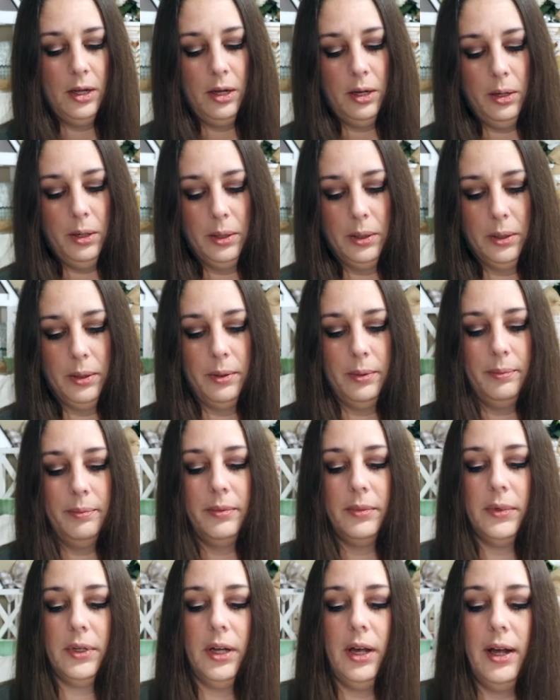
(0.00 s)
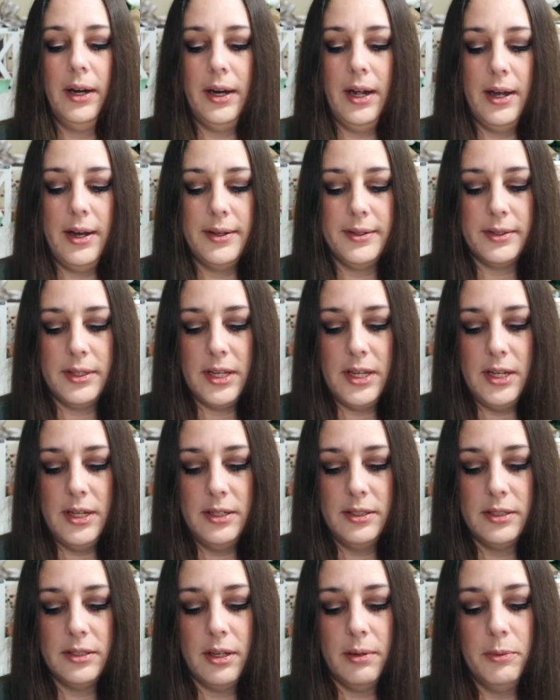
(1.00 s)
I got the
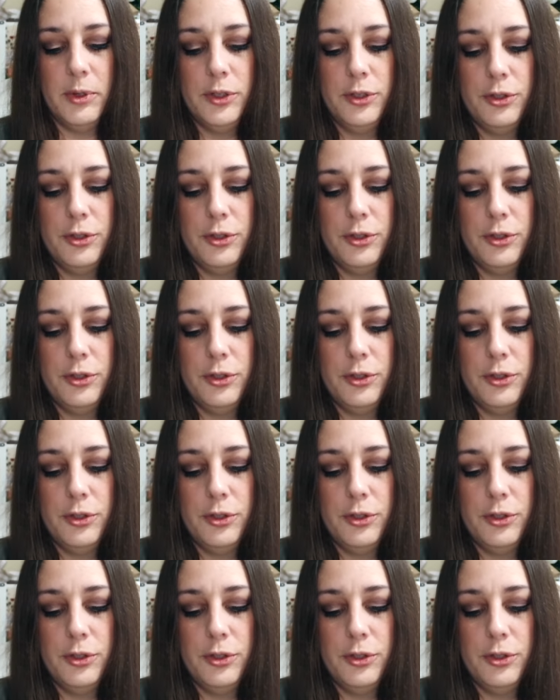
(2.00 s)
Summer